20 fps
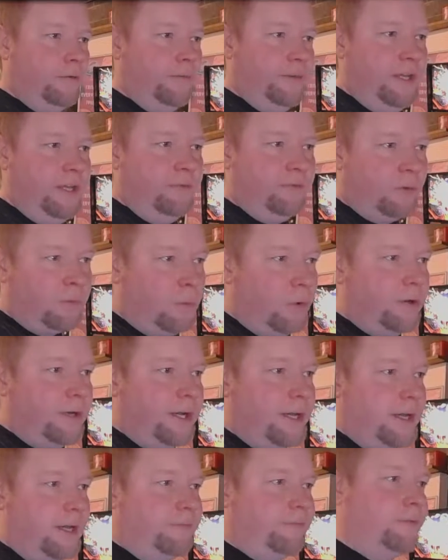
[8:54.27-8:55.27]
the reward
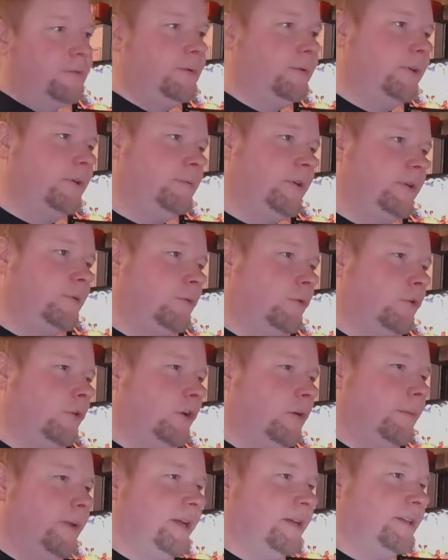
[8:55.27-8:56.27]
I get from doing
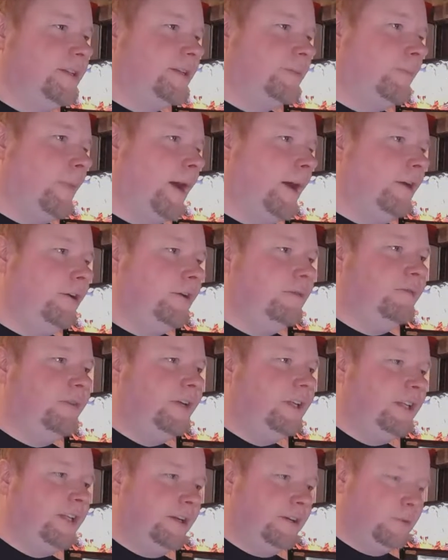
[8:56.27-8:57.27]
Bookworm is minor
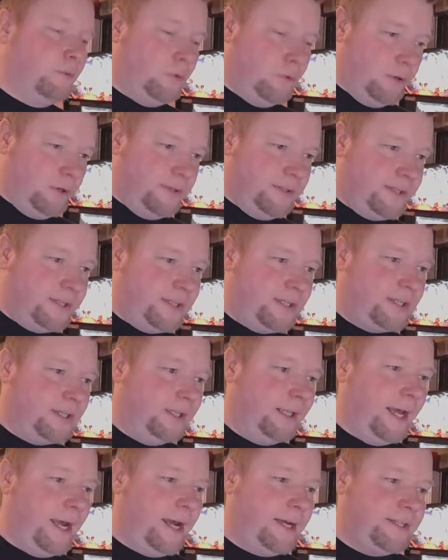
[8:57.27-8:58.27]
villain awards
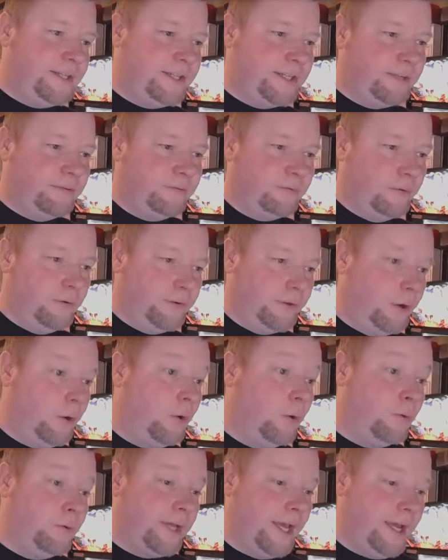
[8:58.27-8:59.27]
last for the
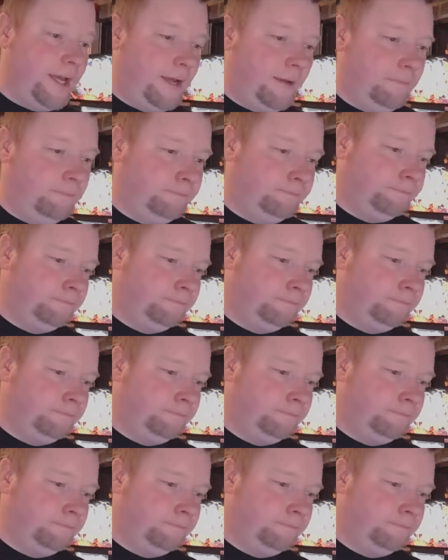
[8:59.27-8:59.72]
whole game.